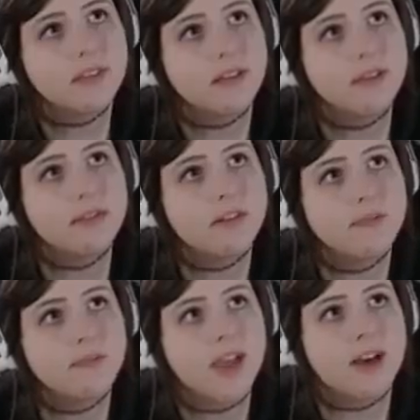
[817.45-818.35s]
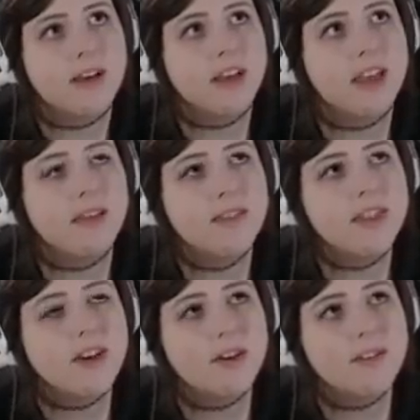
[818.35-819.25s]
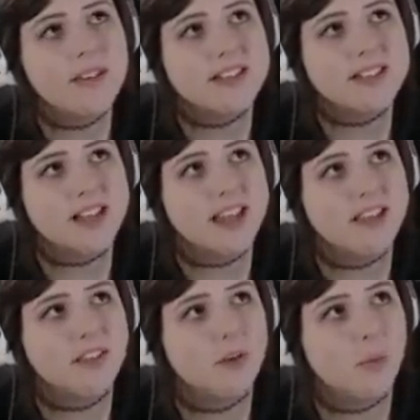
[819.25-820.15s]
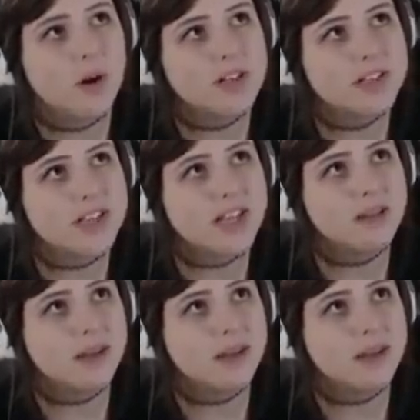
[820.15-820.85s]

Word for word: So, yeah, even though this is like the worst thing to be